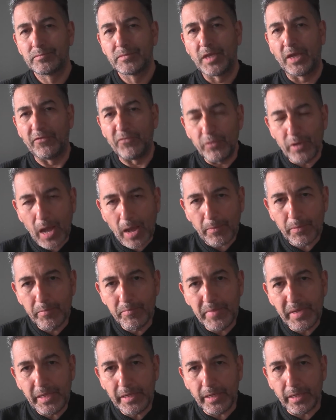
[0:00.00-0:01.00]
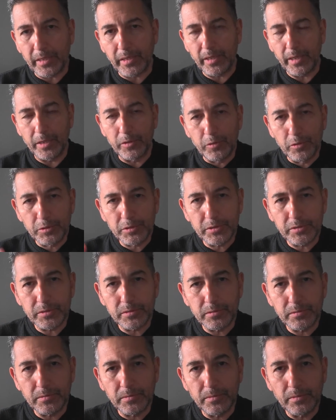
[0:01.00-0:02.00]
If you have a meeting and you're
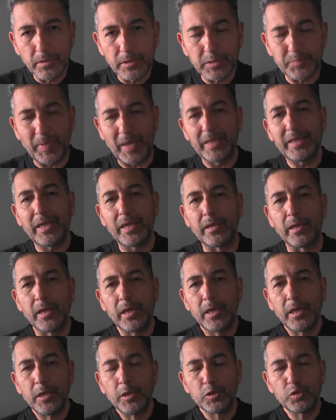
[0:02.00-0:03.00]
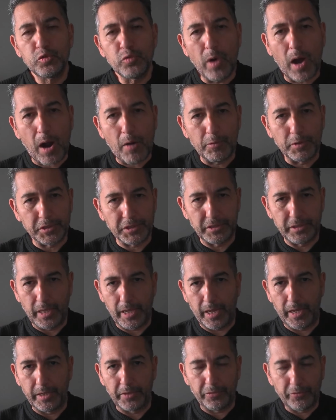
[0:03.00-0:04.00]
spending 2 hours a
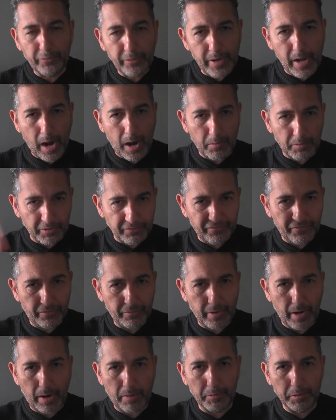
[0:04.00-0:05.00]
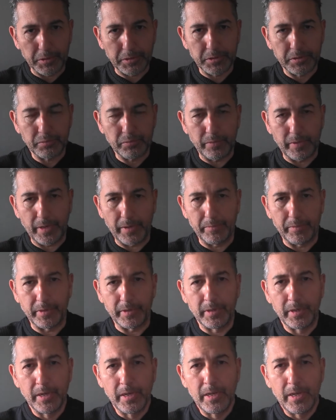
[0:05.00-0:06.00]
day, 3 hours, 4 hours,
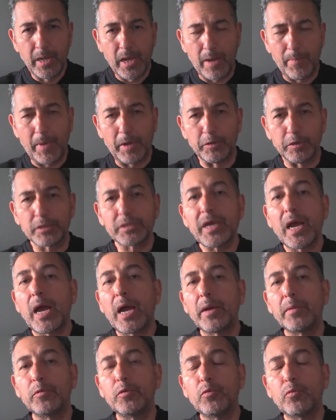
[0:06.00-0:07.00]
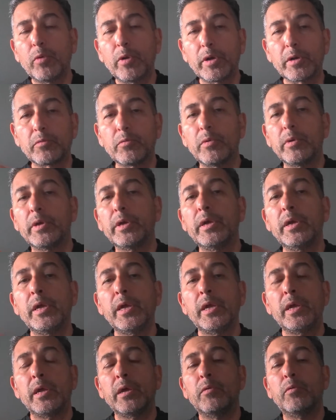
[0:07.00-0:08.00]
whatever amount of time you work,
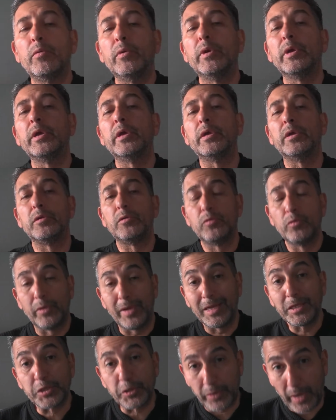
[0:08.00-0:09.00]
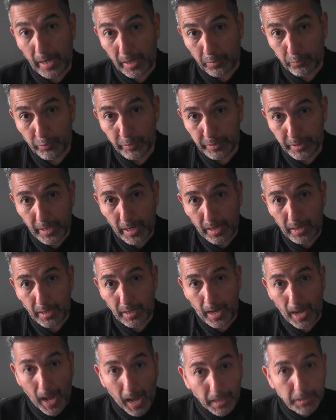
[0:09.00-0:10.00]
you interact with
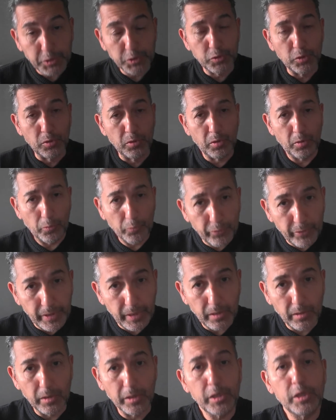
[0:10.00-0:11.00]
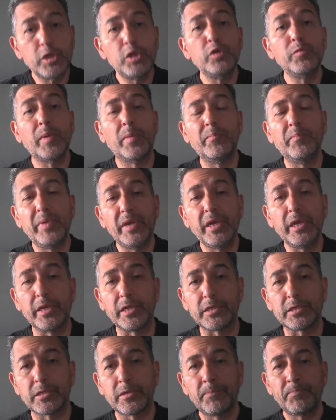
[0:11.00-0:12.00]
actual real human
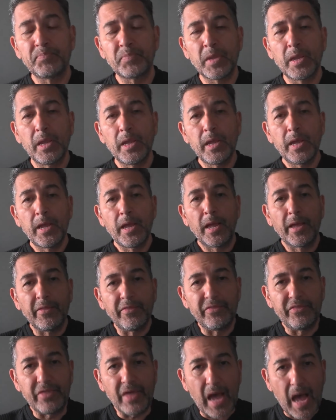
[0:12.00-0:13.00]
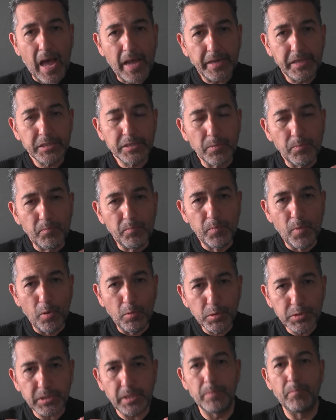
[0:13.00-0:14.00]
beings, that is the
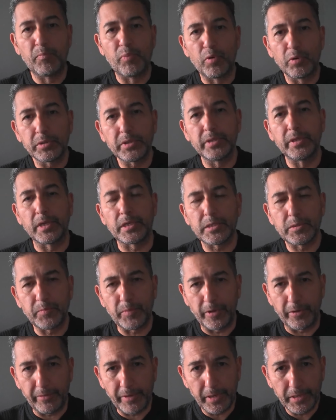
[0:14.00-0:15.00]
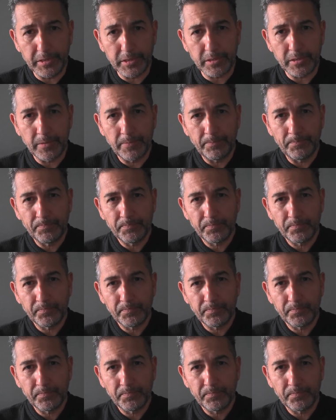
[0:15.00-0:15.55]
most important experience